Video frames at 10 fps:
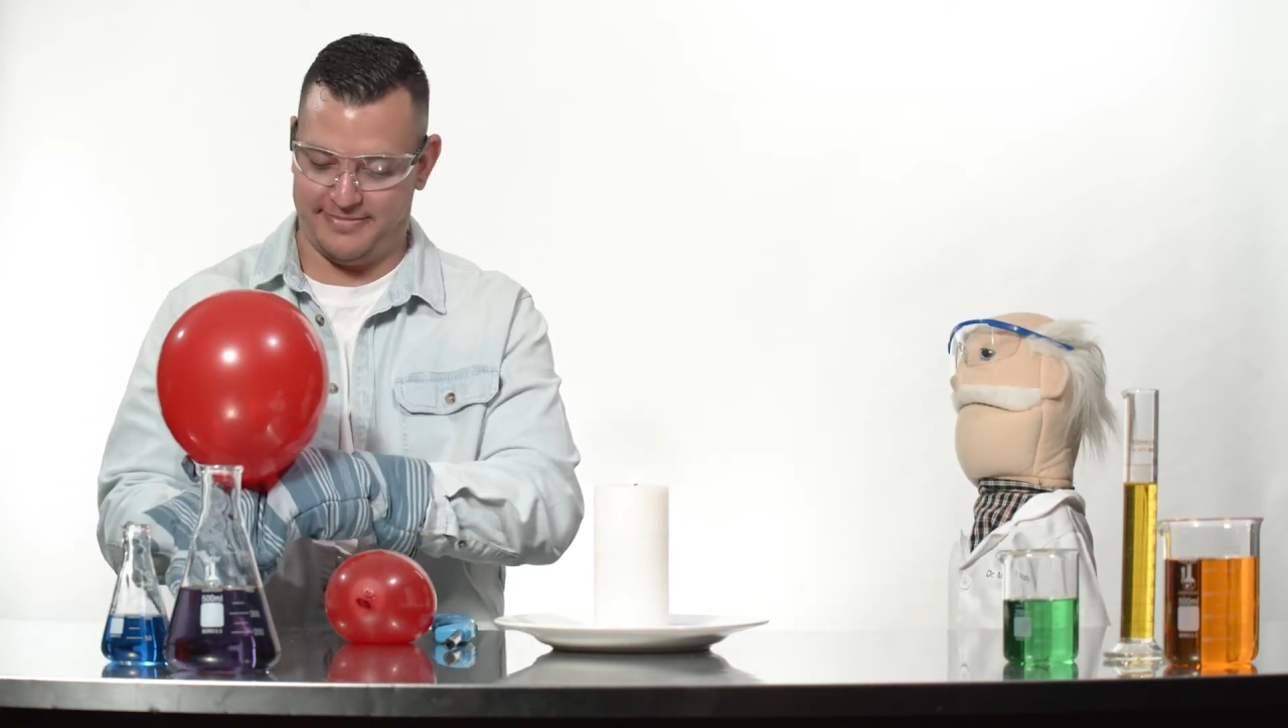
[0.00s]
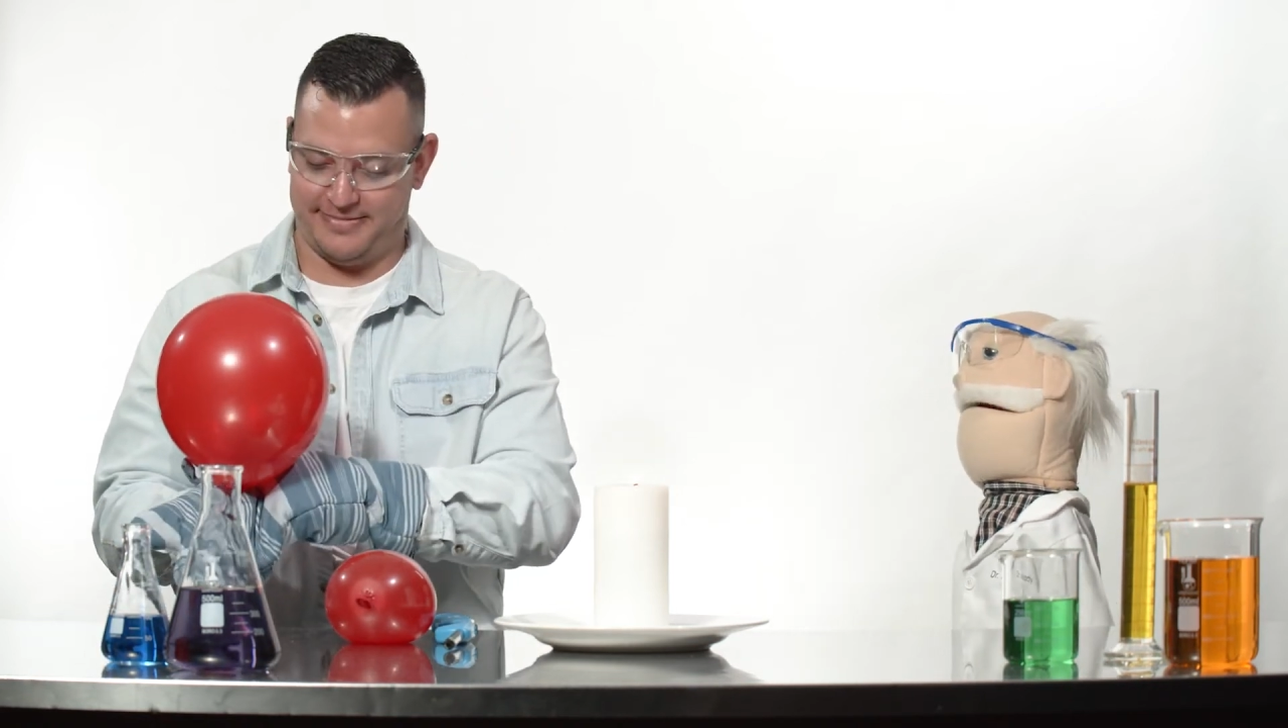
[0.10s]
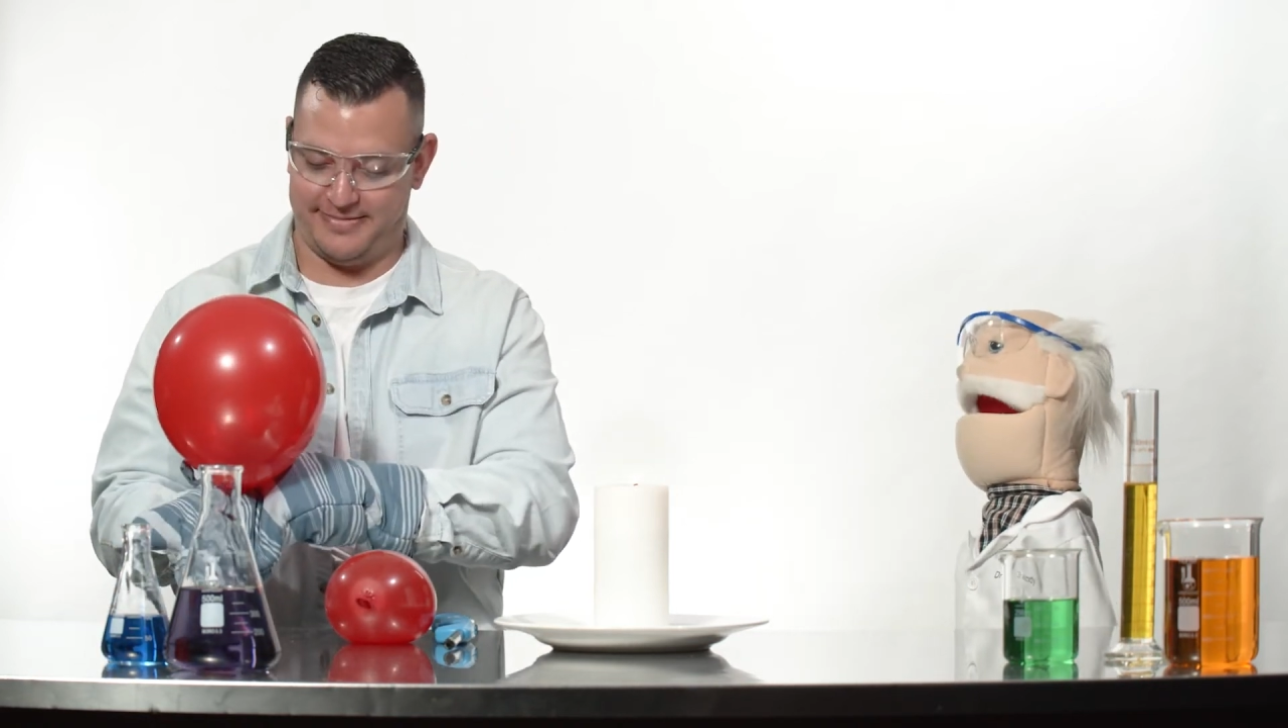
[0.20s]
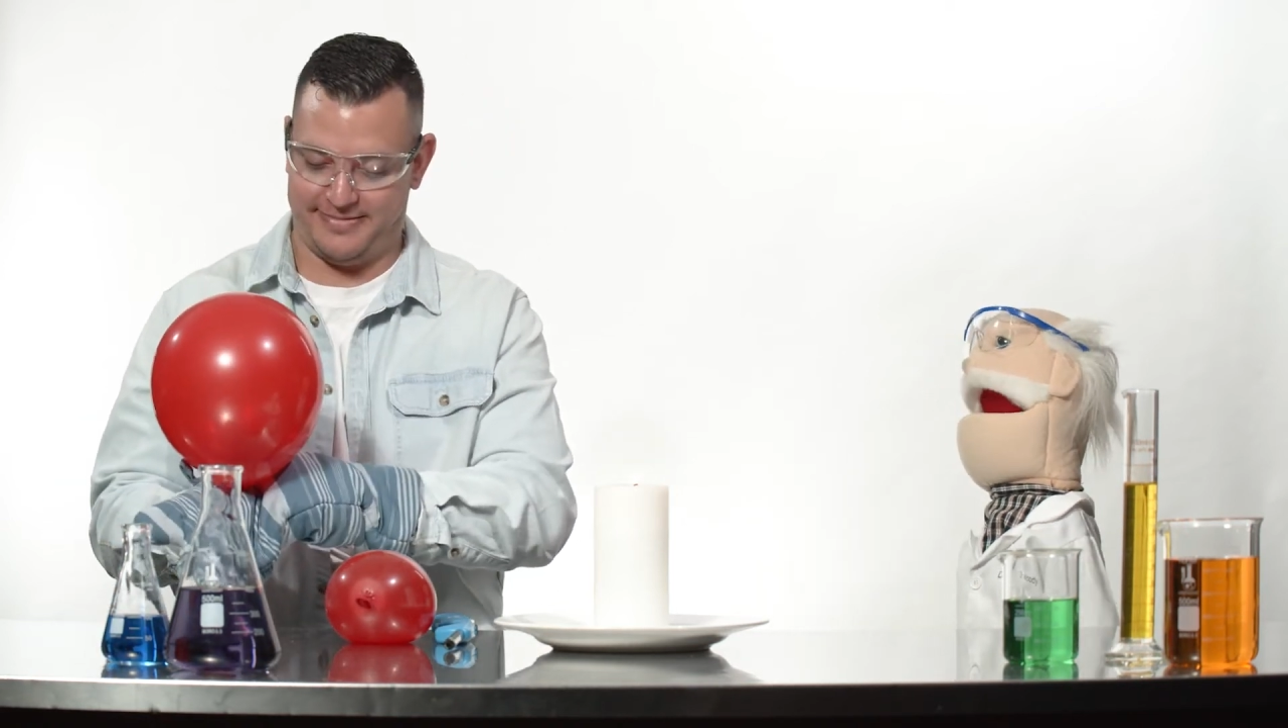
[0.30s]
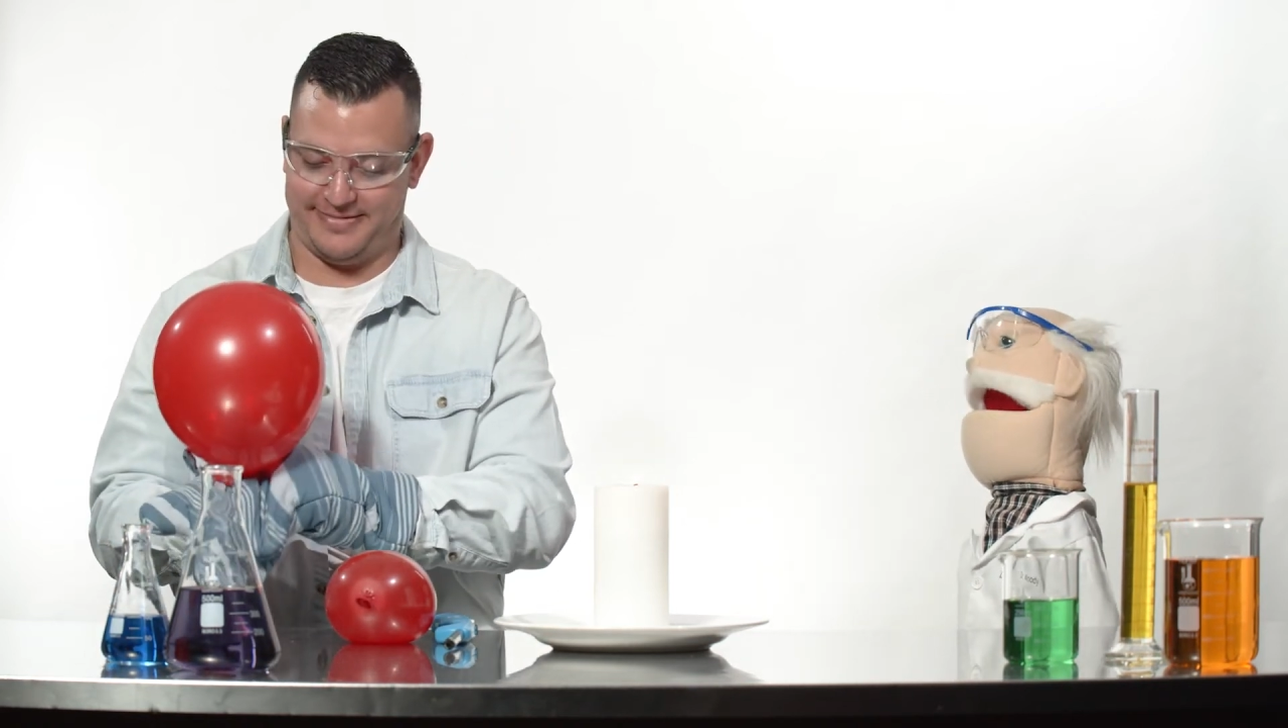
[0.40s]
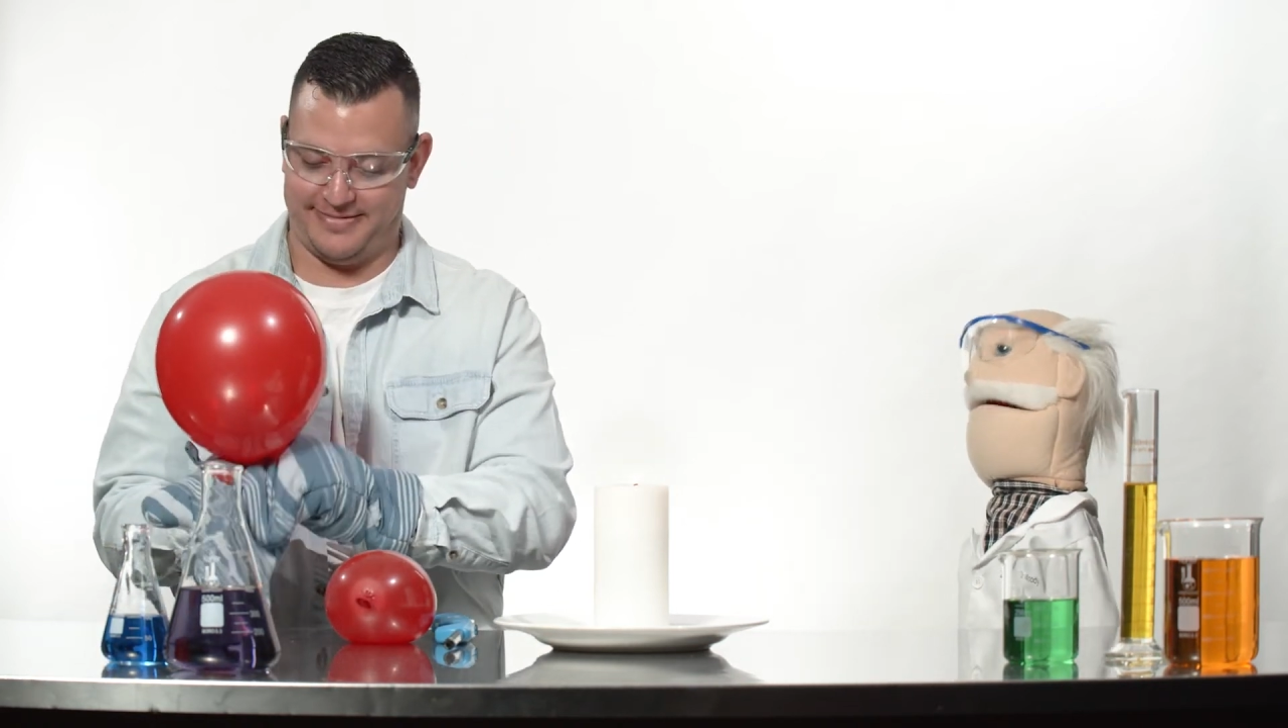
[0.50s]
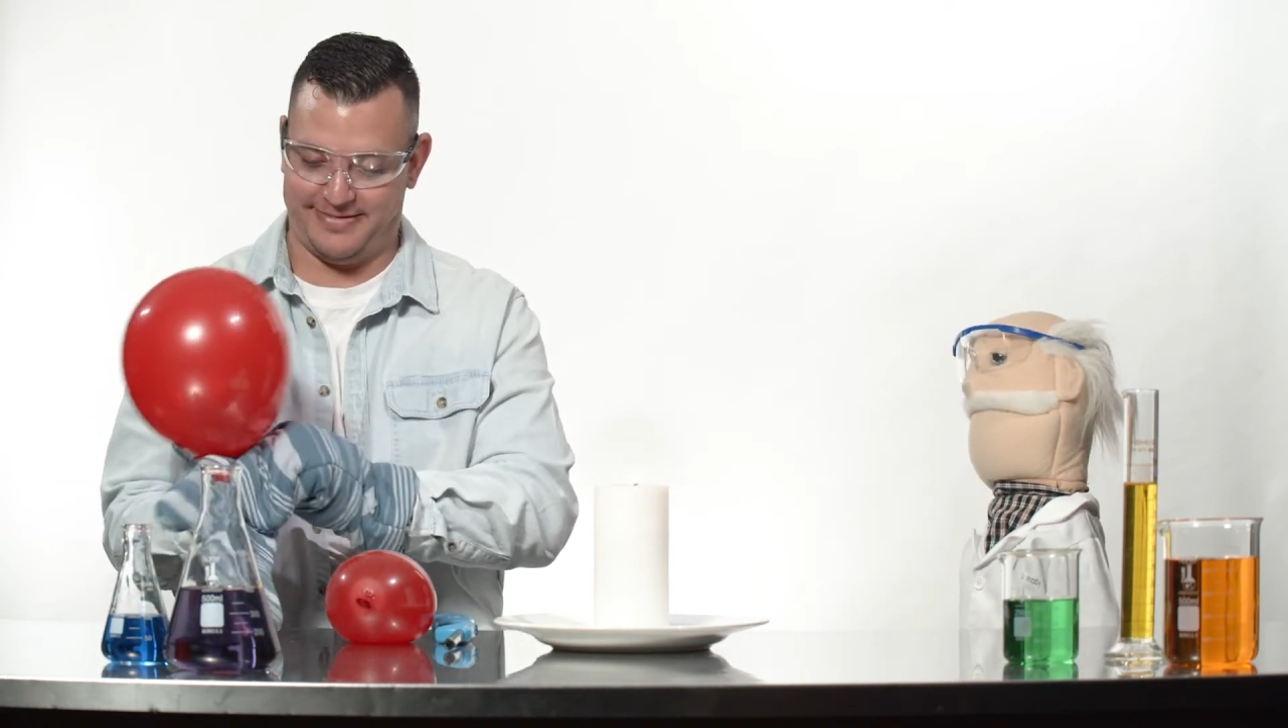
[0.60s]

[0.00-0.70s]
Ah.